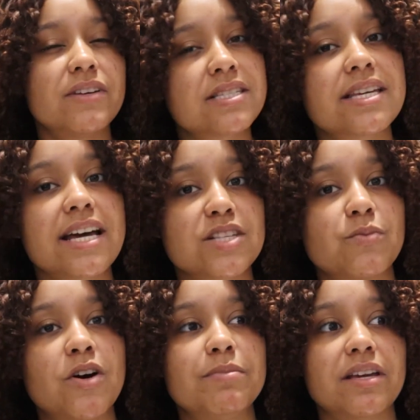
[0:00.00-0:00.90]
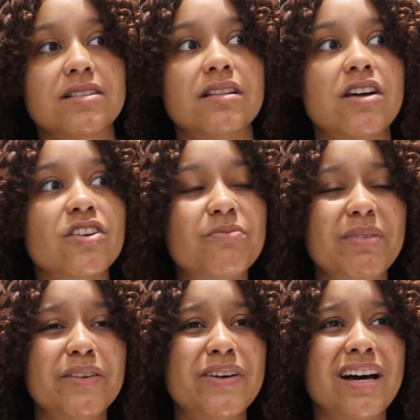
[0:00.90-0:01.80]
intake as well, because a lot of
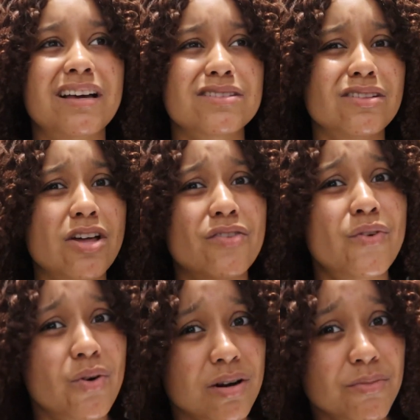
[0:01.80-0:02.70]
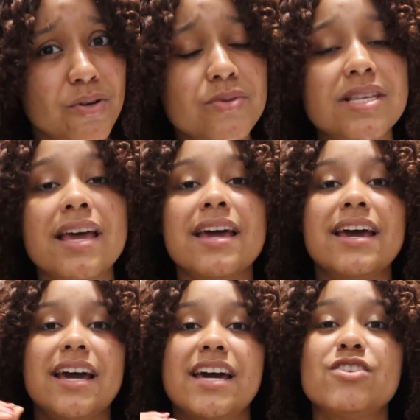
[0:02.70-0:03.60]
beef has a lot of hormones,
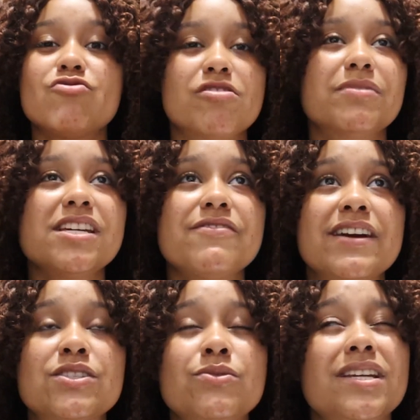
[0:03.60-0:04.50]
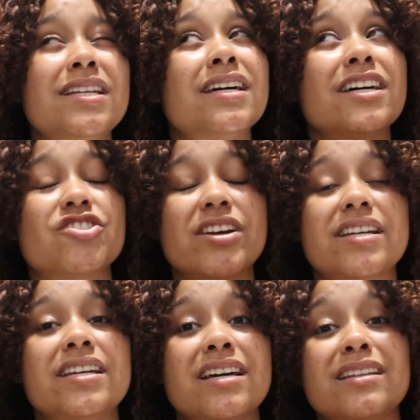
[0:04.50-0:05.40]
and normally if I do eat it, I try to
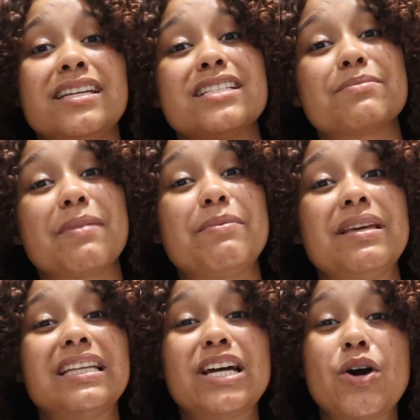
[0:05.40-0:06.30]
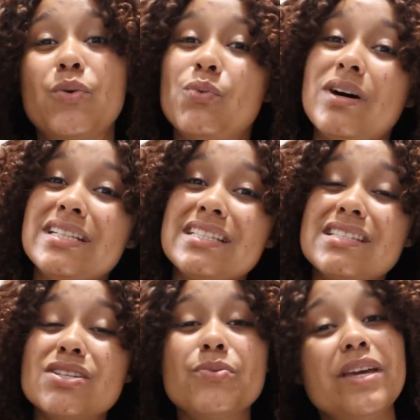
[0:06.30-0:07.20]
eat it at least maybe like
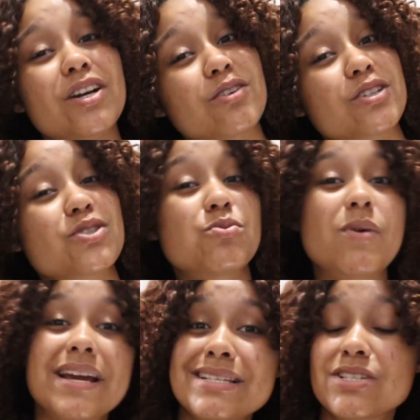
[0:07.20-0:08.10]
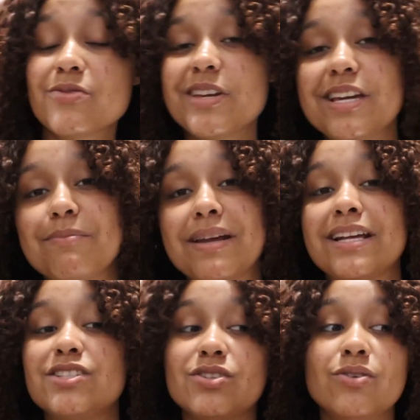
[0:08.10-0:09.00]
once a week or twice a week, but
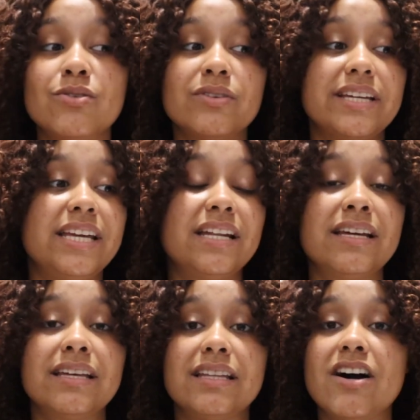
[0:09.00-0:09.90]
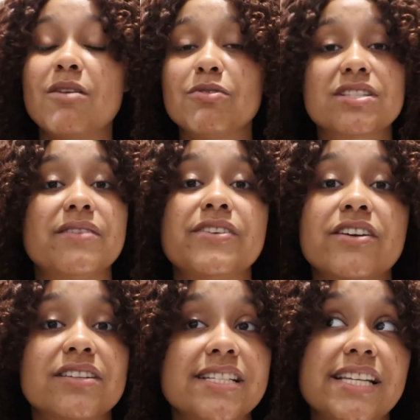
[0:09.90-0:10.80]
I don't eat it almost every
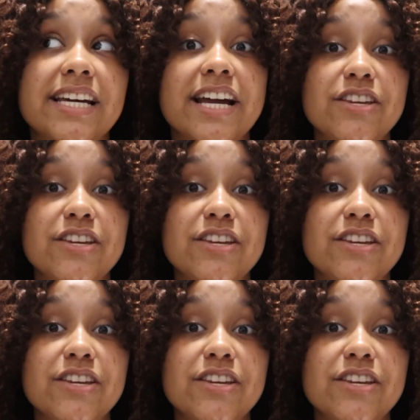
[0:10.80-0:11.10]
other day like I